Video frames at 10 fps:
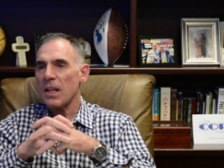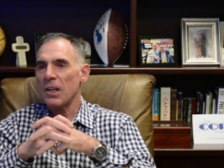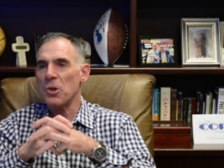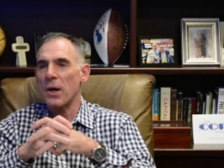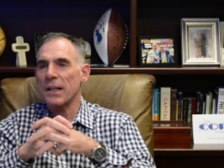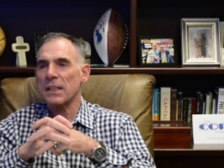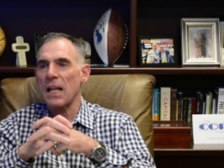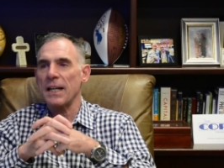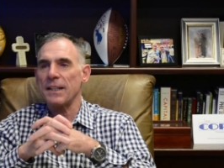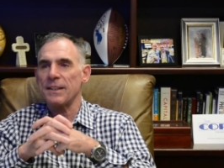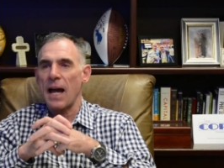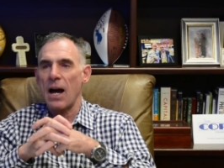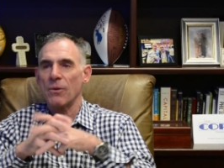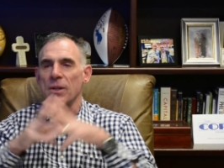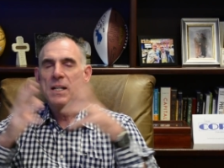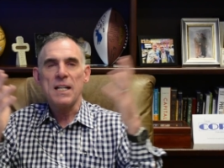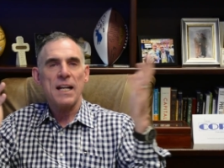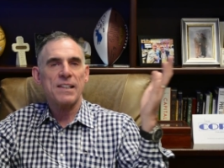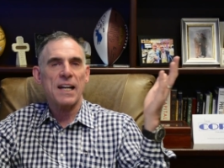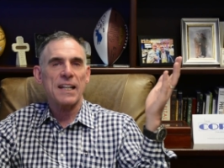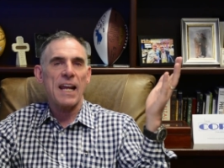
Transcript: You know, I had a client in town. He's got an